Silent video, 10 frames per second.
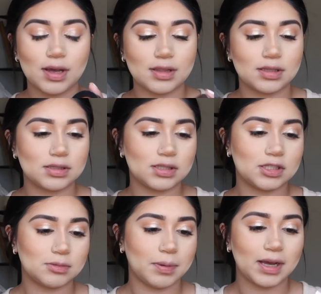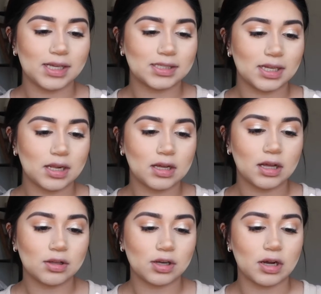and this is by City
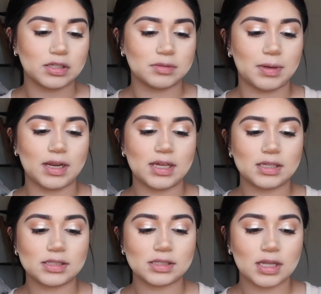Color Cosmetics,